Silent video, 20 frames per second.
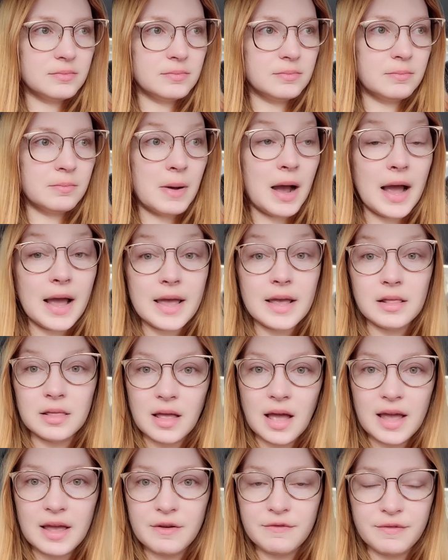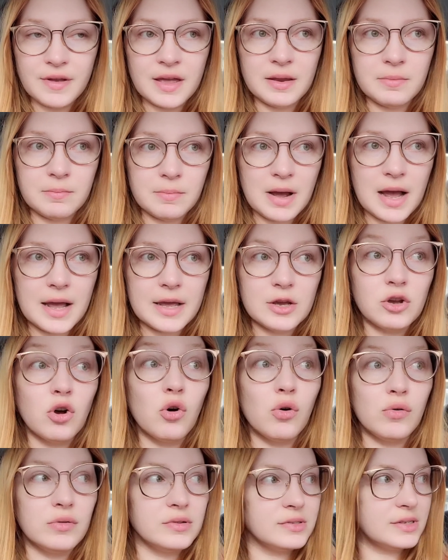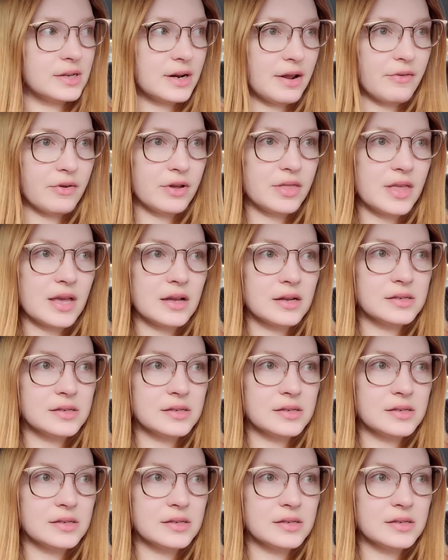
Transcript: my life and my goals and everything